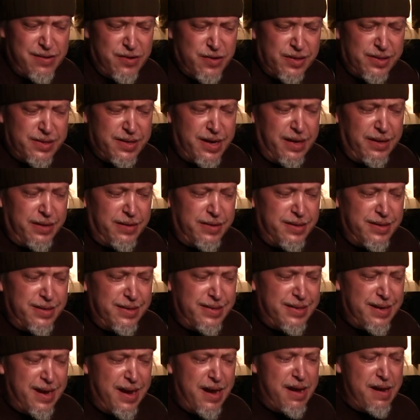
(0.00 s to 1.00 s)
Just like to
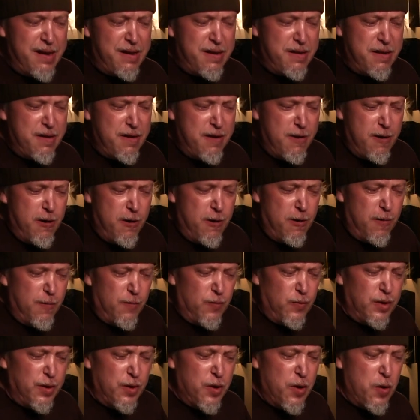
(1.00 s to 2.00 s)
say,
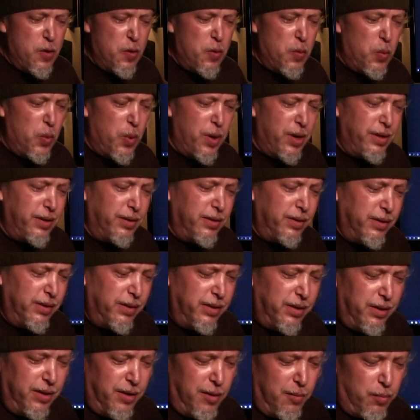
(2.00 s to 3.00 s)
one
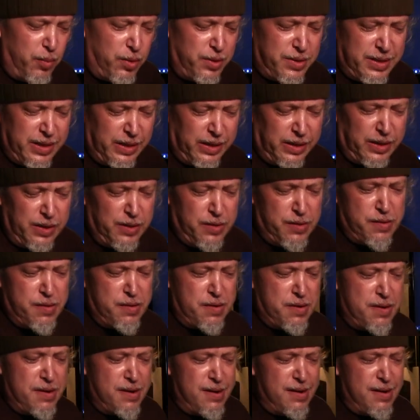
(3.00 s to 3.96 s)
particular